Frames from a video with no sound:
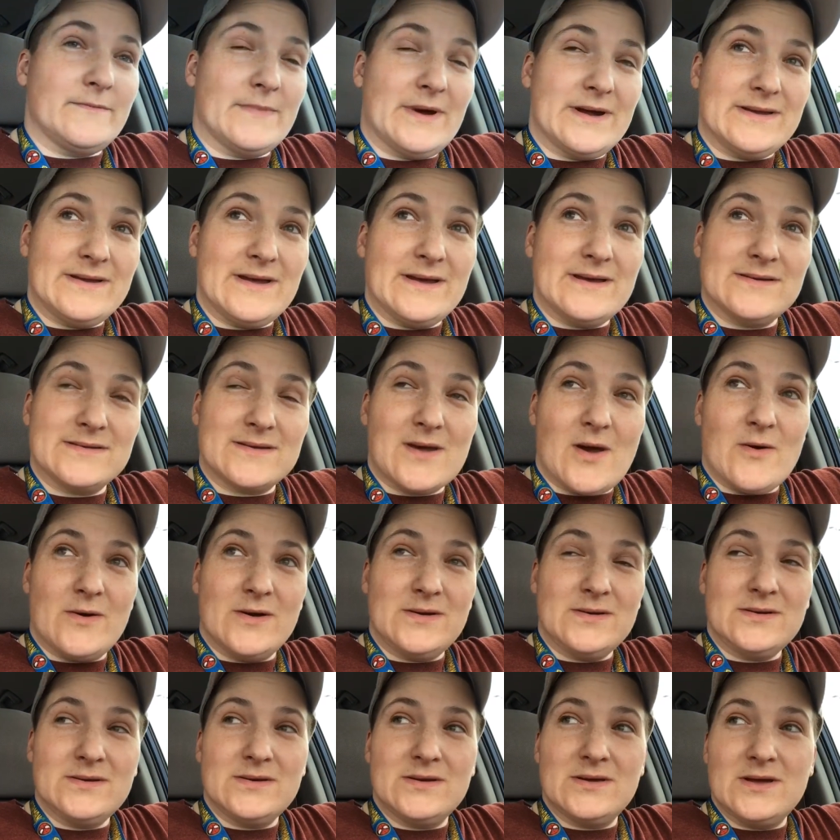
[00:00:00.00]
my day's
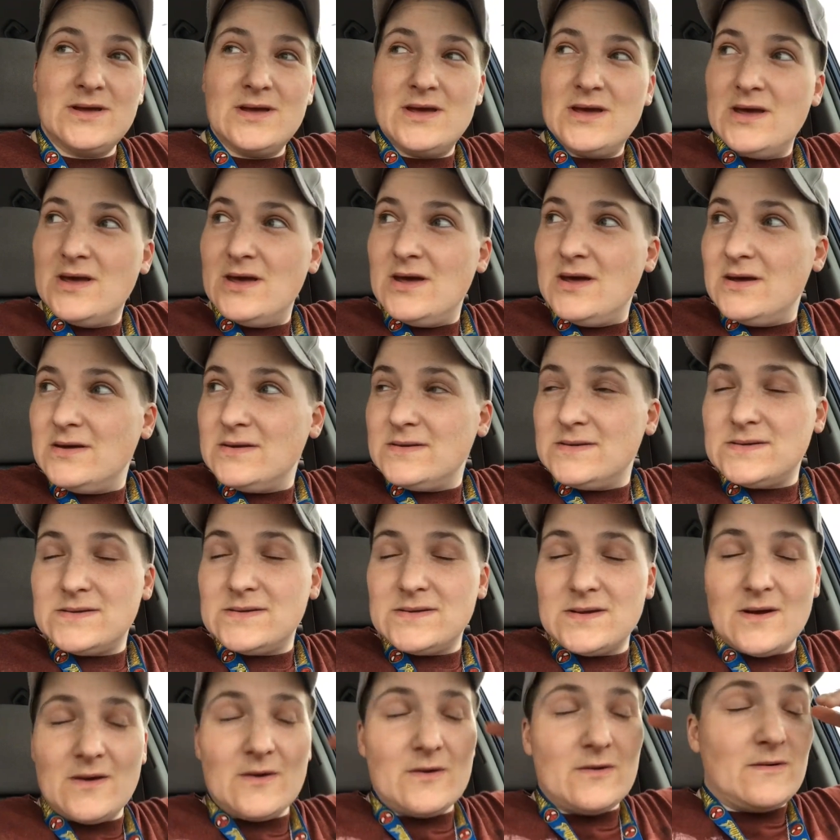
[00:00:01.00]
going.
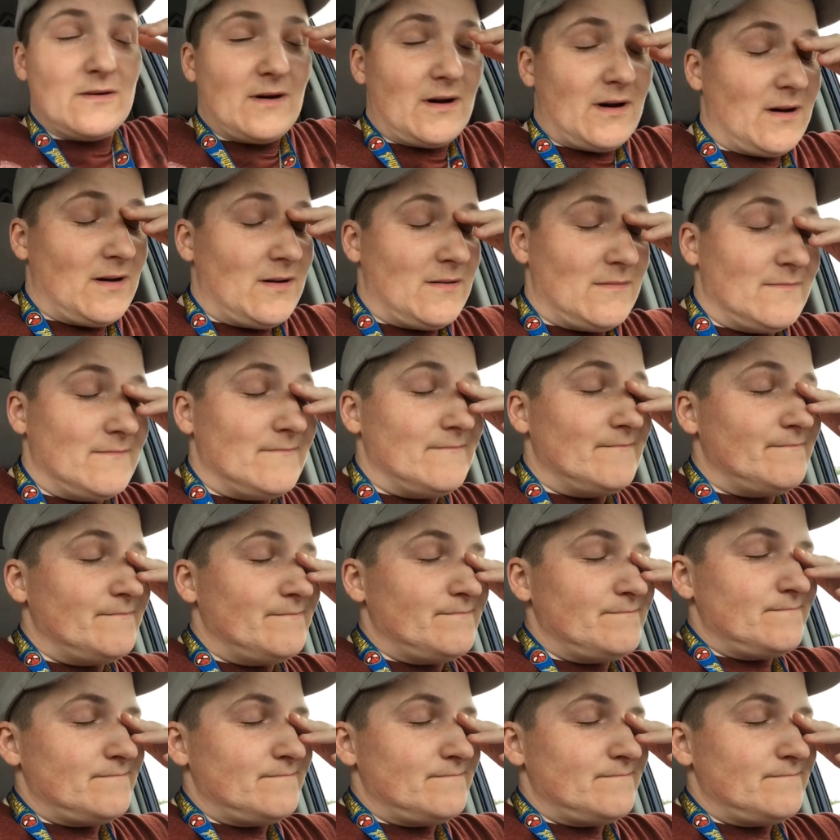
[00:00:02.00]
So, um,